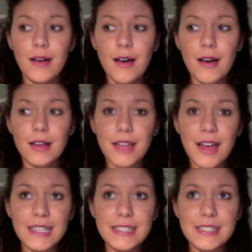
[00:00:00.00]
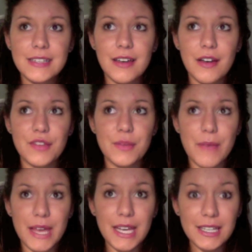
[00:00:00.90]
a lot of the
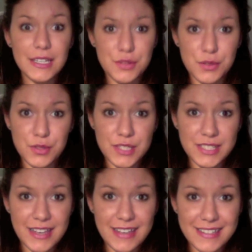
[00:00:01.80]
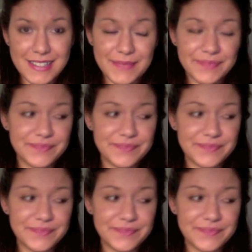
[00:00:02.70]
main issues, she says,